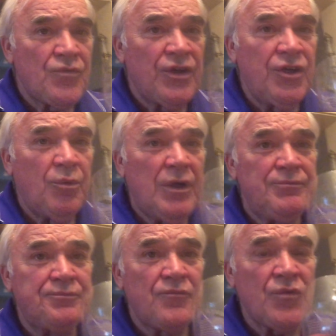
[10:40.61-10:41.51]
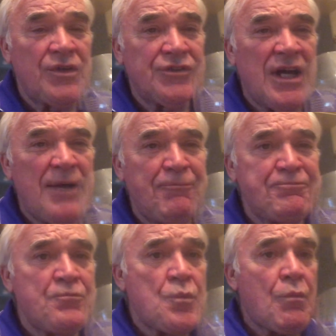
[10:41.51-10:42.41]
You know what? It's got
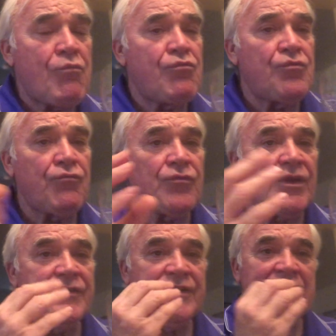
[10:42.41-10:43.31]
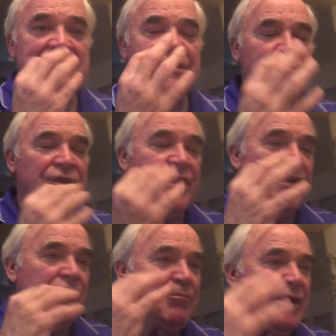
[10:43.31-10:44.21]
something
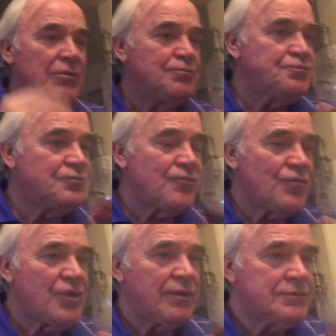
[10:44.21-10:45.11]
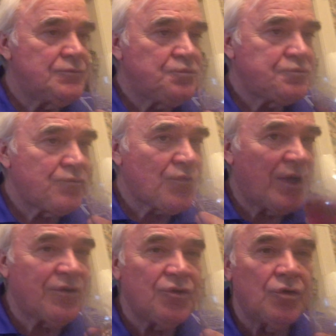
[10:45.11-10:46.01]
there in the middle. I
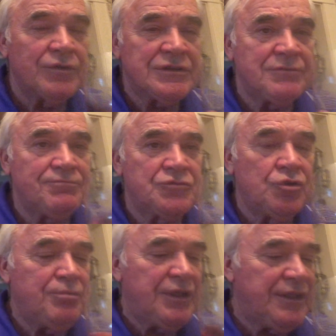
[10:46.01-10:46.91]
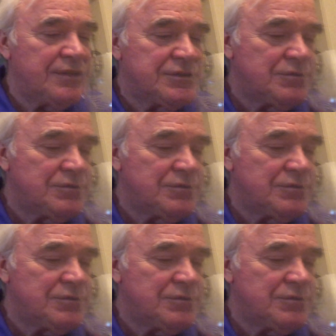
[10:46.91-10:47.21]
don't know if it could be the.